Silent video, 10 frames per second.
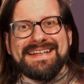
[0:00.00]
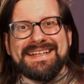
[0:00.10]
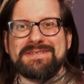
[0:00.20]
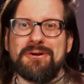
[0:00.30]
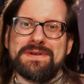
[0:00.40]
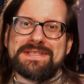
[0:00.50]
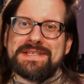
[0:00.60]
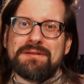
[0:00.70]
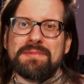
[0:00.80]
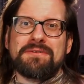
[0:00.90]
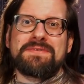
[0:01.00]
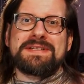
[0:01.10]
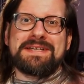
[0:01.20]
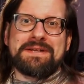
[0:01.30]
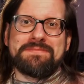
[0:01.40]
There's always a little bit of
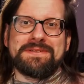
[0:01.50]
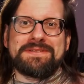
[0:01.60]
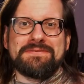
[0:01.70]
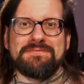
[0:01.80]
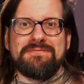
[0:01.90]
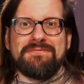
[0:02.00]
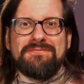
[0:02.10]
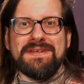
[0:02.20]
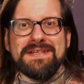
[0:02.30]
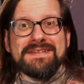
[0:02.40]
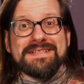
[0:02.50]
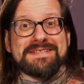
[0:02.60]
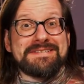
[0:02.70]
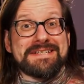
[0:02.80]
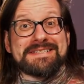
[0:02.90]
excitement to feel these
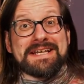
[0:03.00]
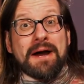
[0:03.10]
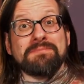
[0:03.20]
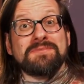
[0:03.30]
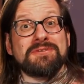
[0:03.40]
things come